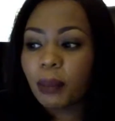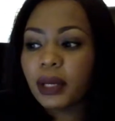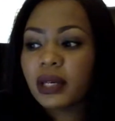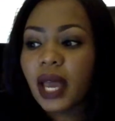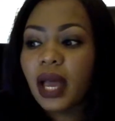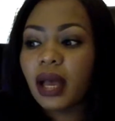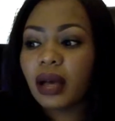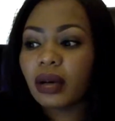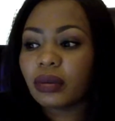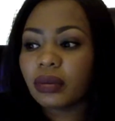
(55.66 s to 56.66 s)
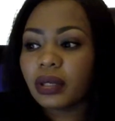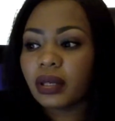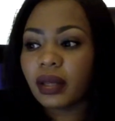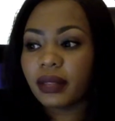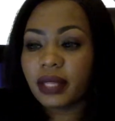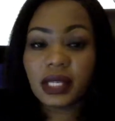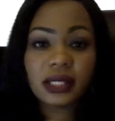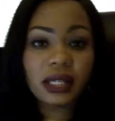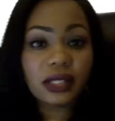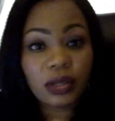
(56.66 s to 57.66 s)
But now these
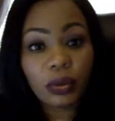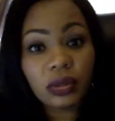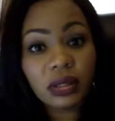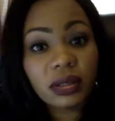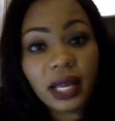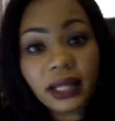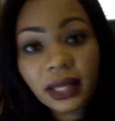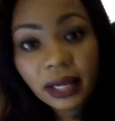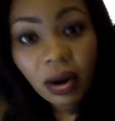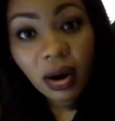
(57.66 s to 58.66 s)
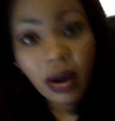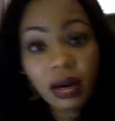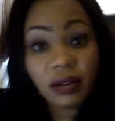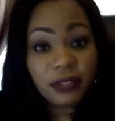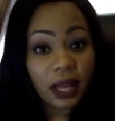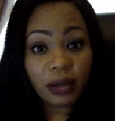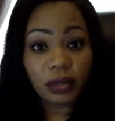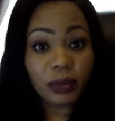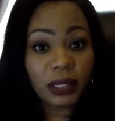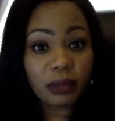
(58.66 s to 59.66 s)
things don't look like they are of
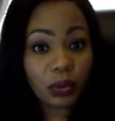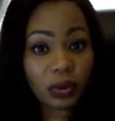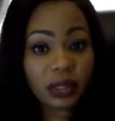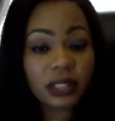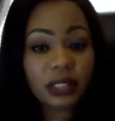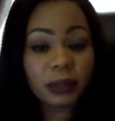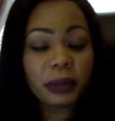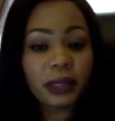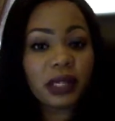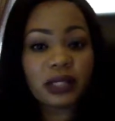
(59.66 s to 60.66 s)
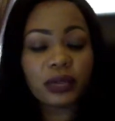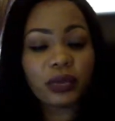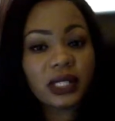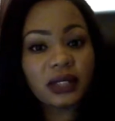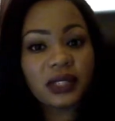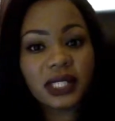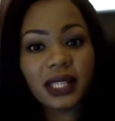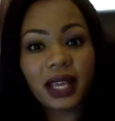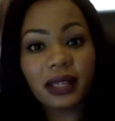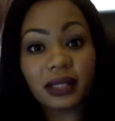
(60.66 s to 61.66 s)
value anymore, simply because the rest of
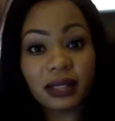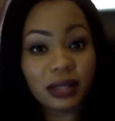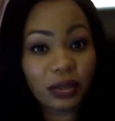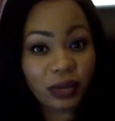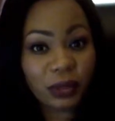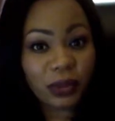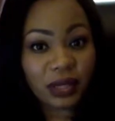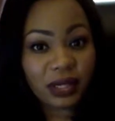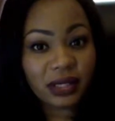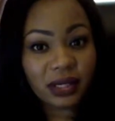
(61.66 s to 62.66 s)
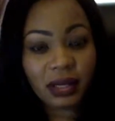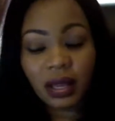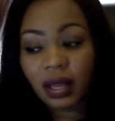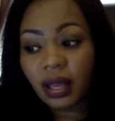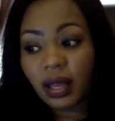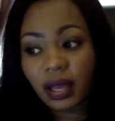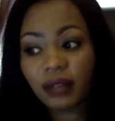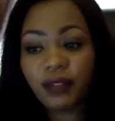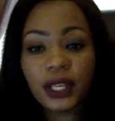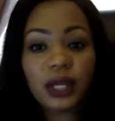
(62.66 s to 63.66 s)
society doesn't agree with us,
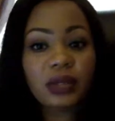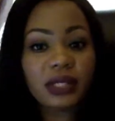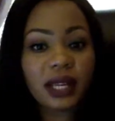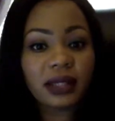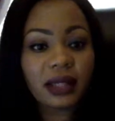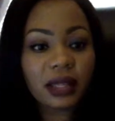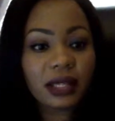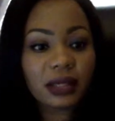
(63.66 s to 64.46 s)
and feels like the things